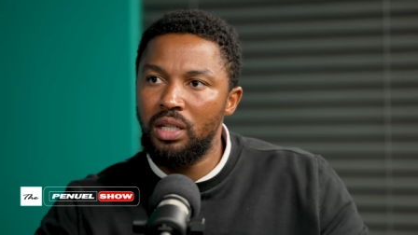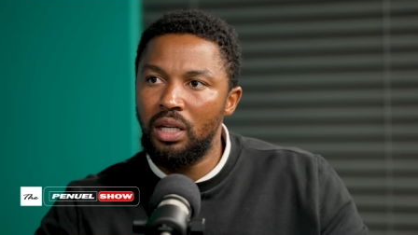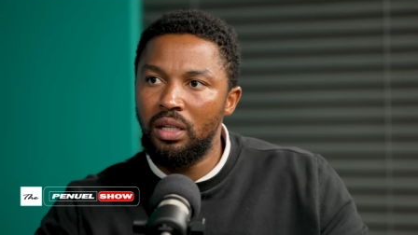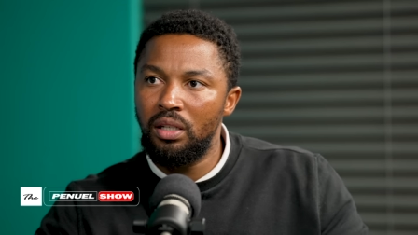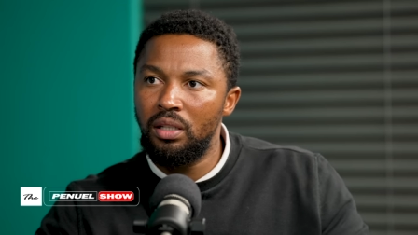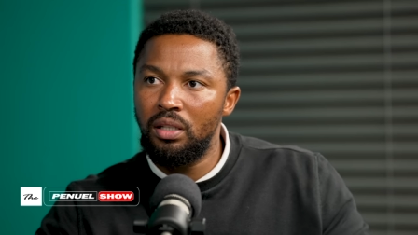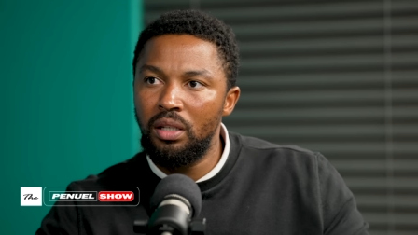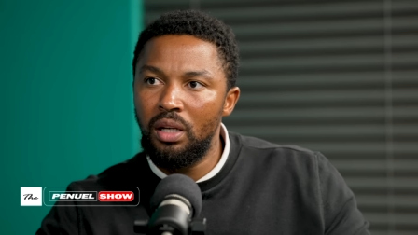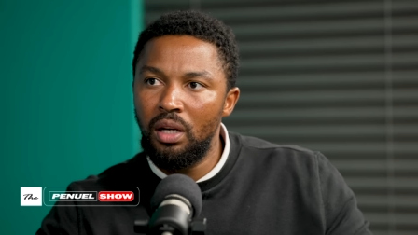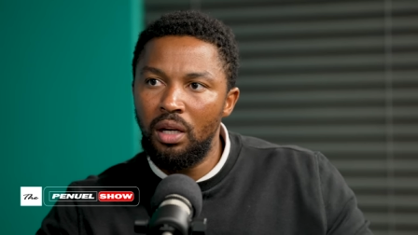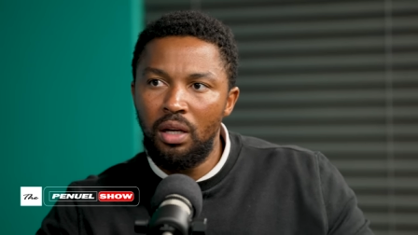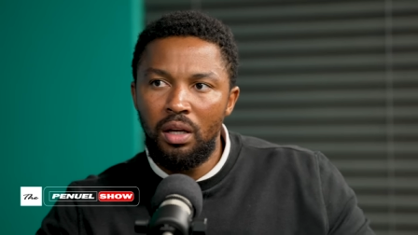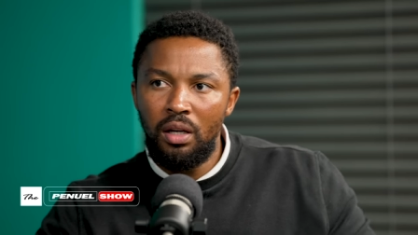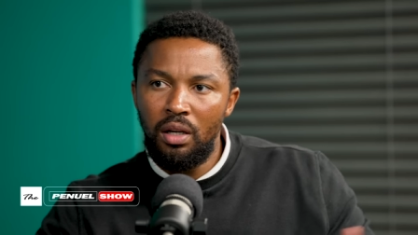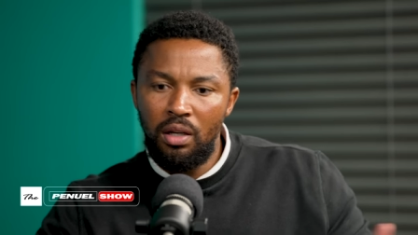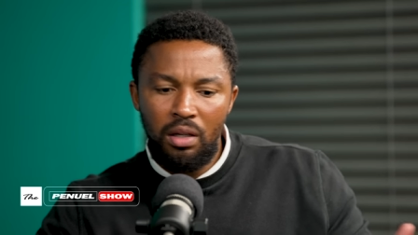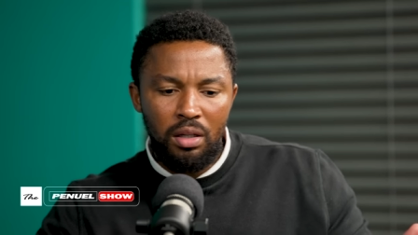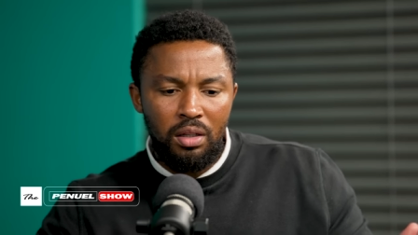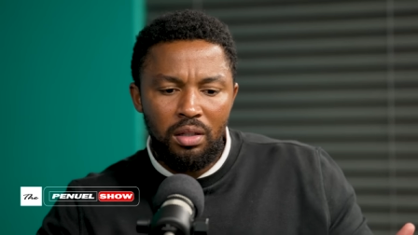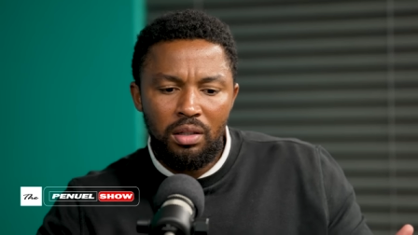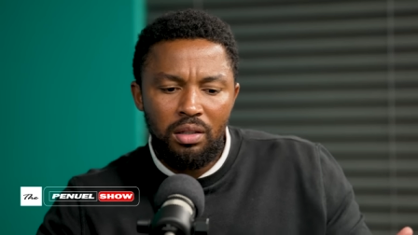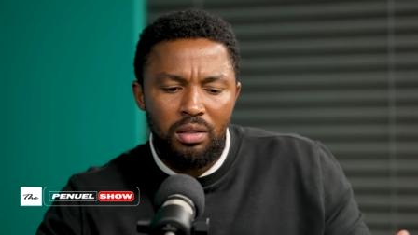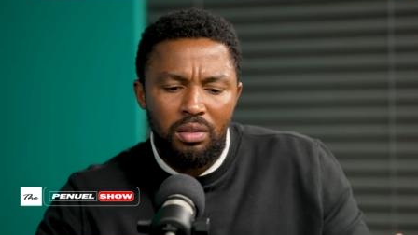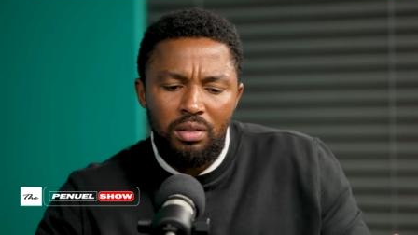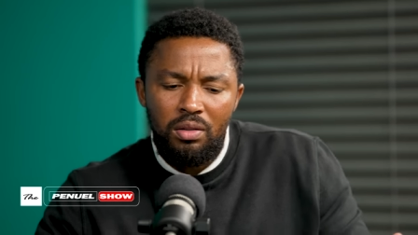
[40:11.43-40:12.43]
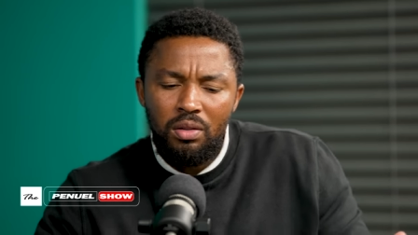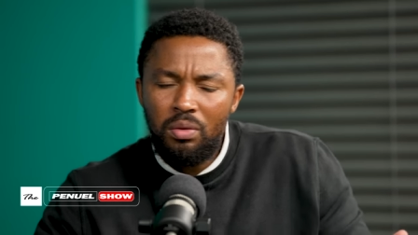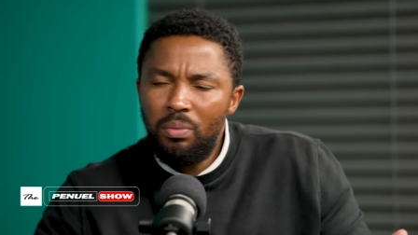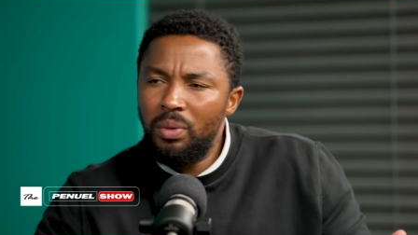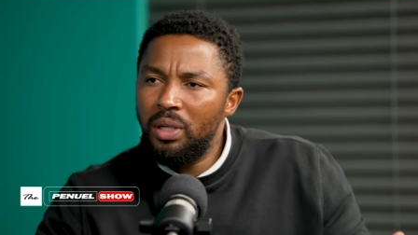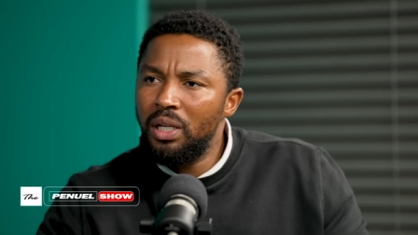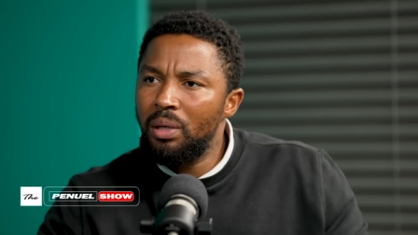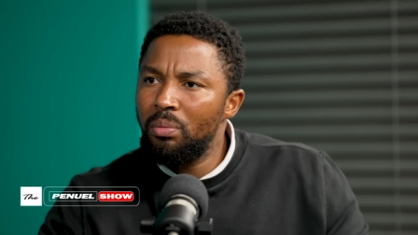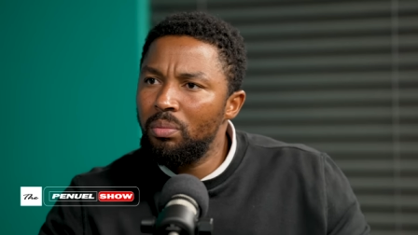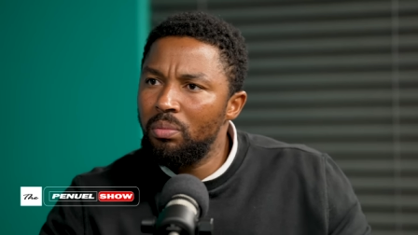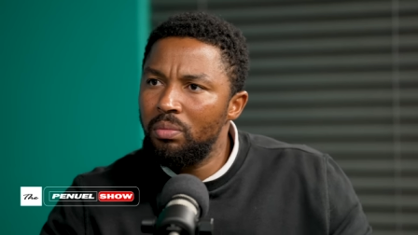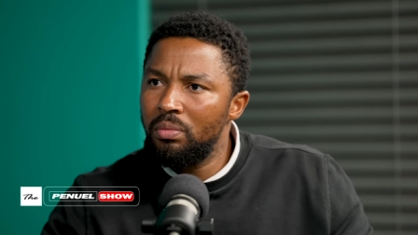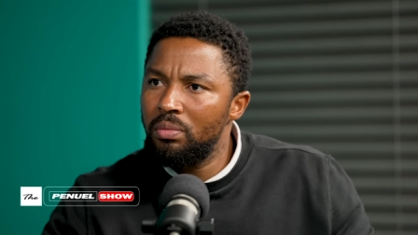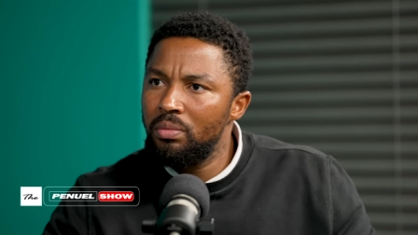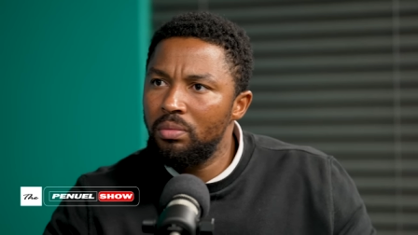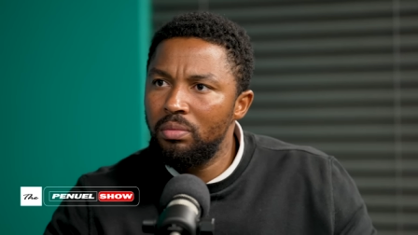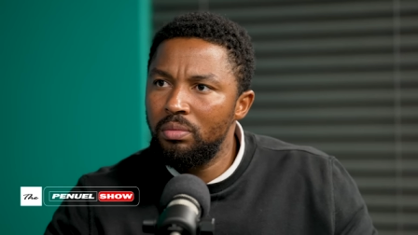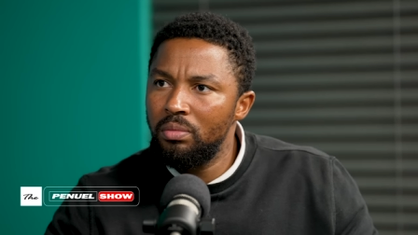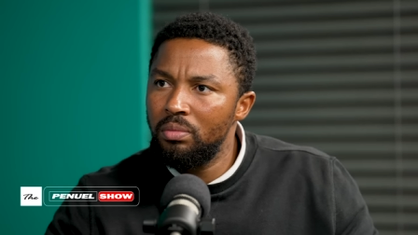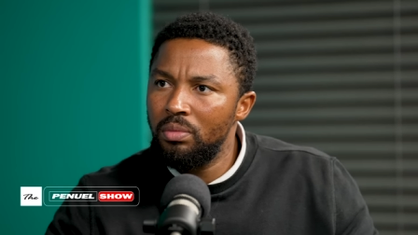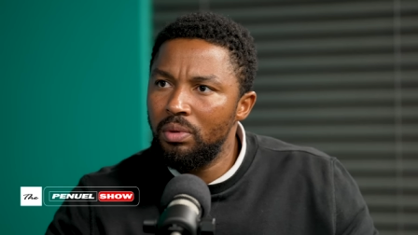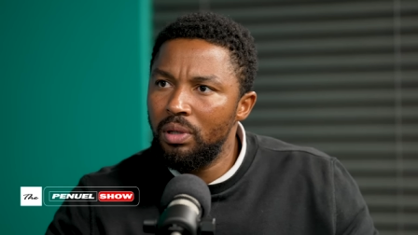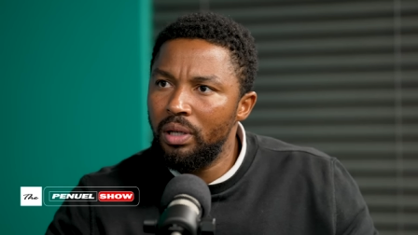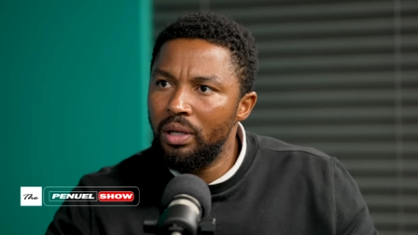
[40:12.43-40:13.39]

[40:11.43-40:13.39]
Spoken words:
And no, man,